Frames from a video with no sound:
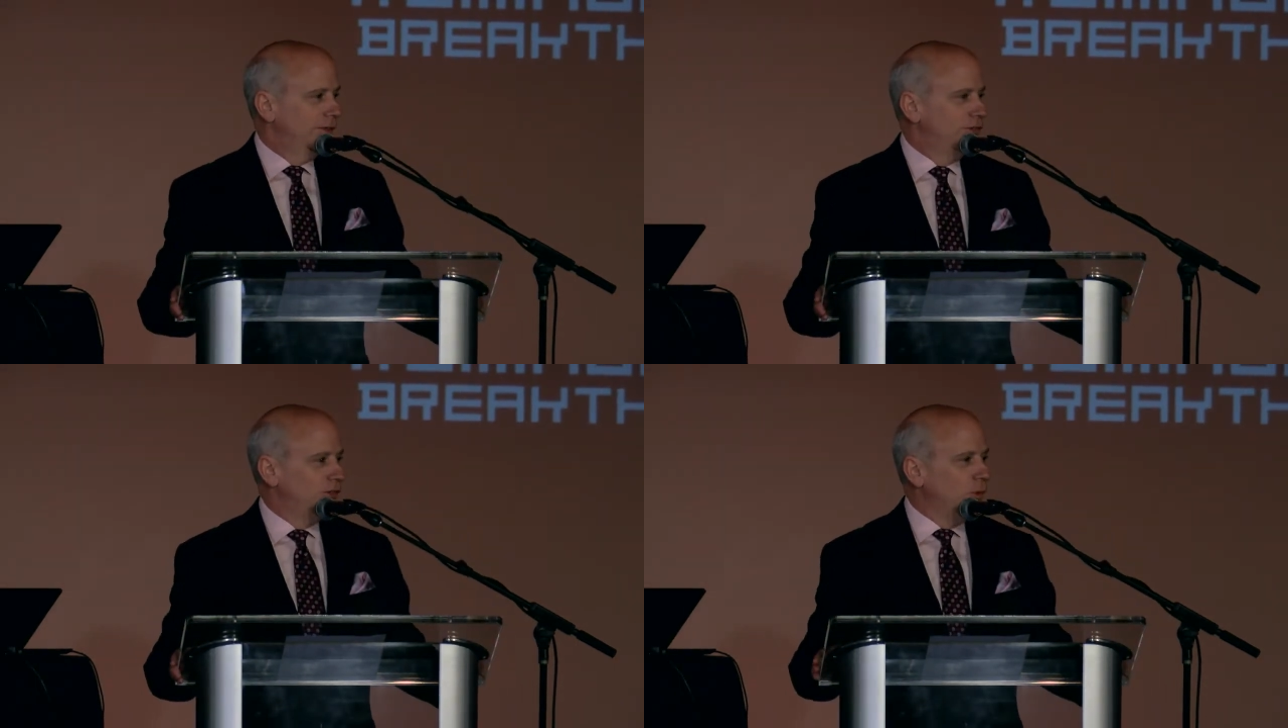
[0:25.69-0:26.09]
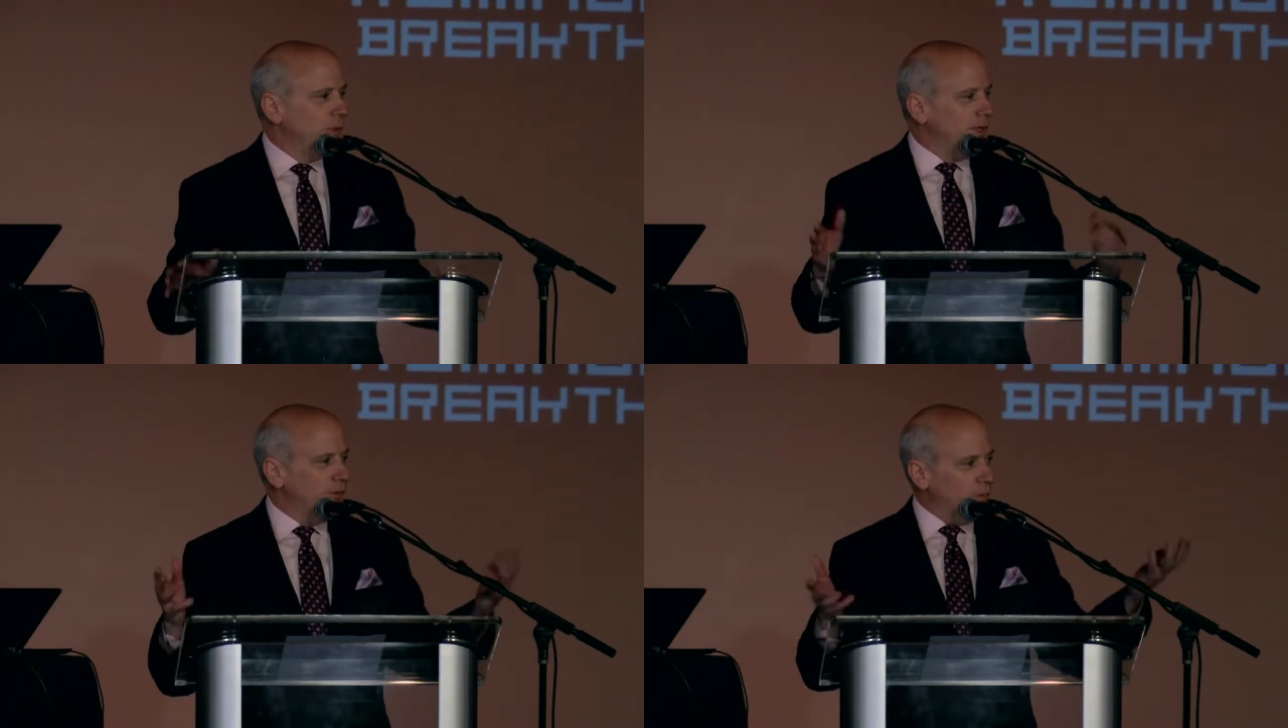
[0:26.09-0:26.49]
So
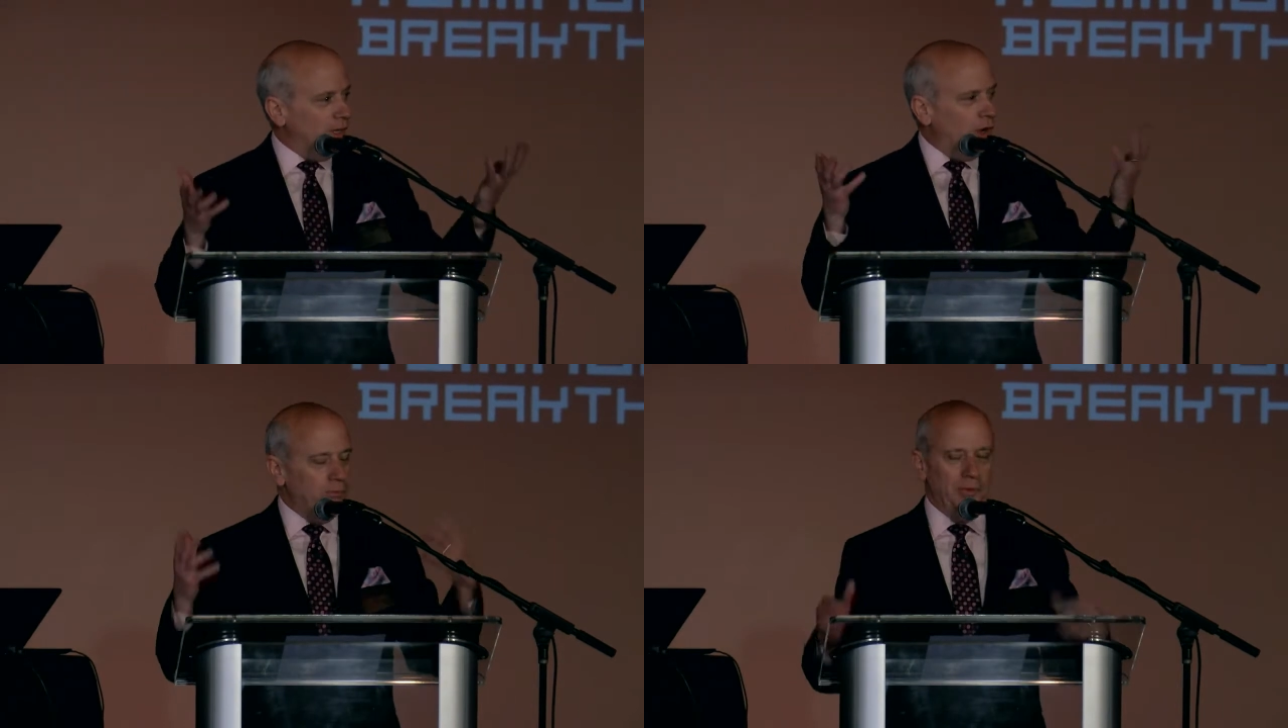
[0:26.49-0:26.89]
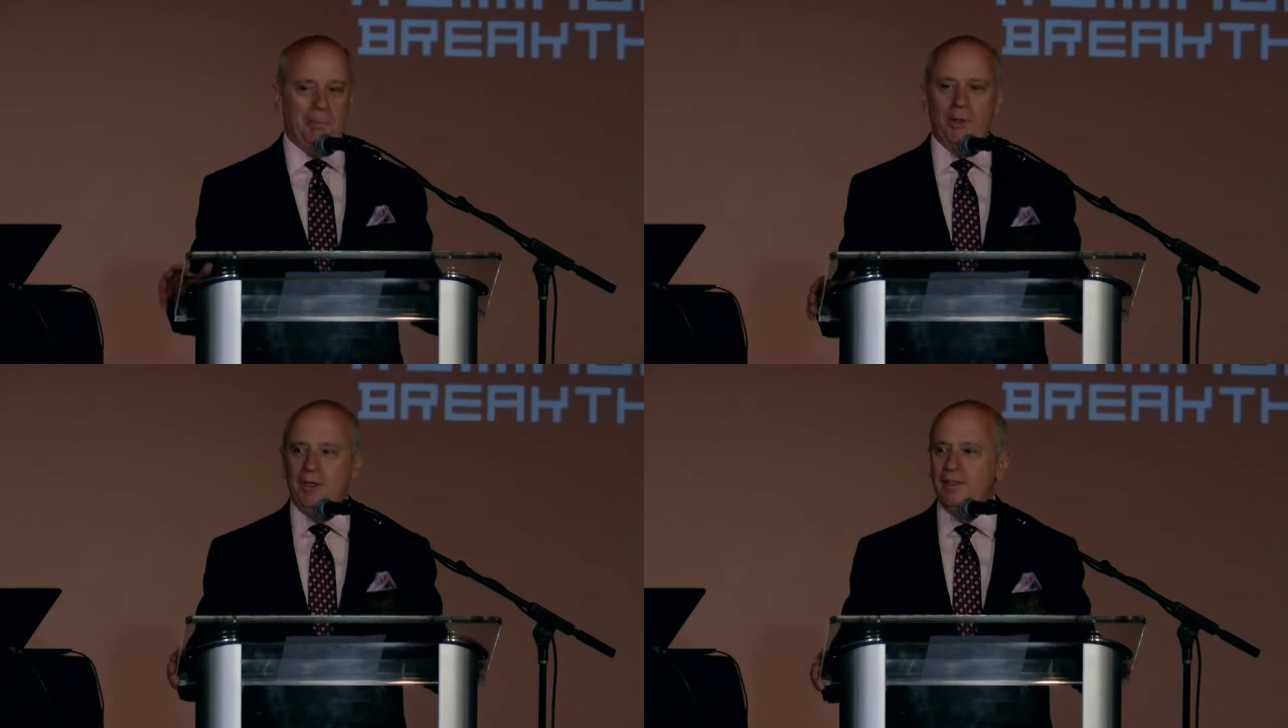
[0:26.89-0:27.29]
we hopefully
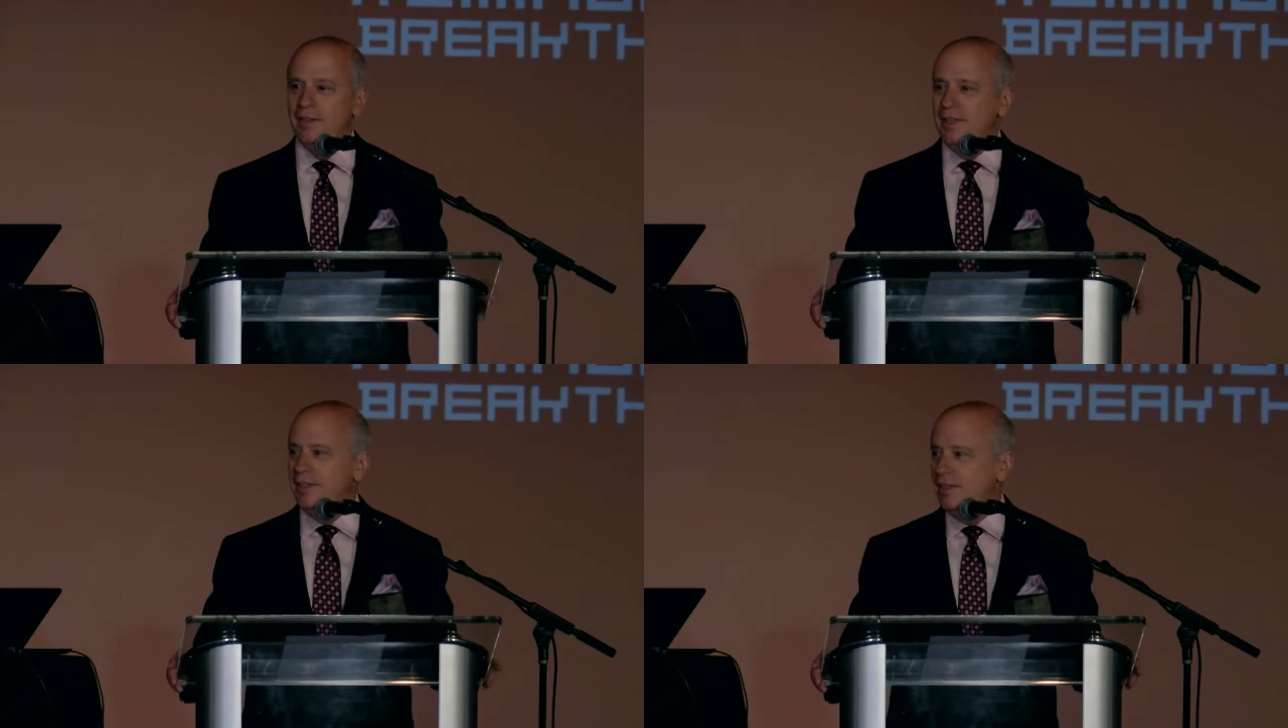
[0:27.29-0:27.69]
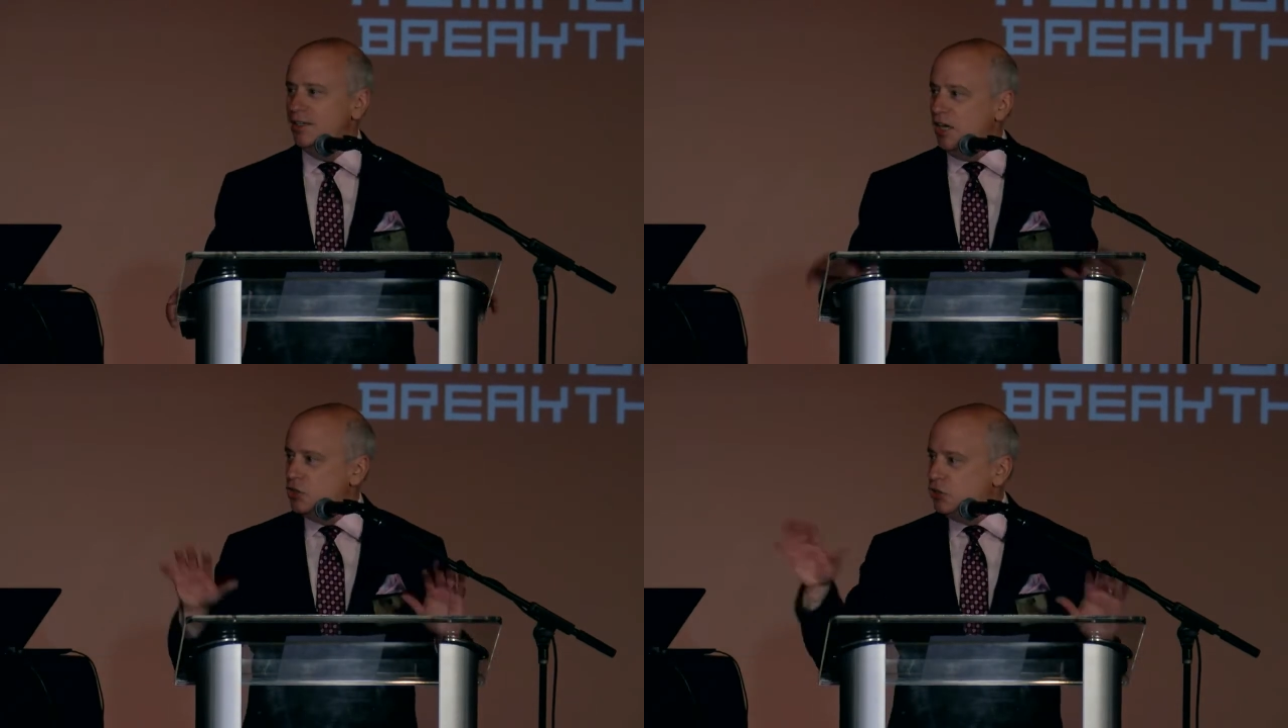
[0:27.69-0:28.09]
put a nice